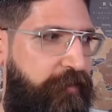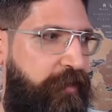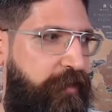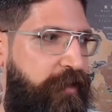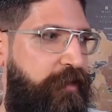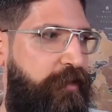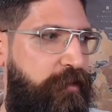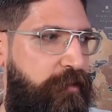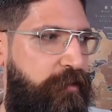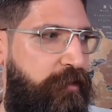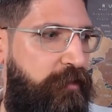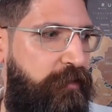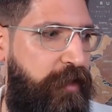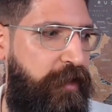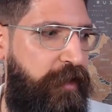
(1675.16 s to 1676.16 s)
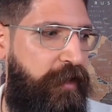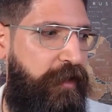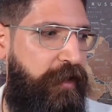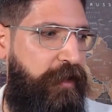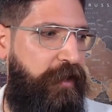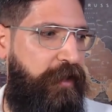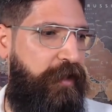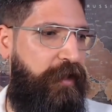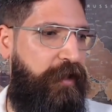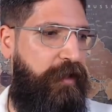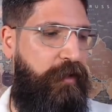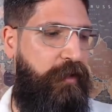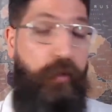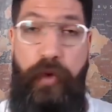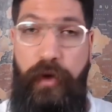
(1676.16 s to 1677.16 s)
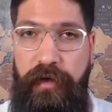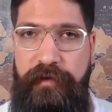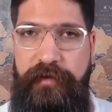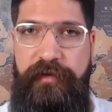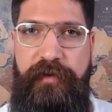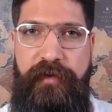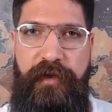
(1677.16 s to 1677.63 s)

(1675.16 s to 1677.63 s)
in your words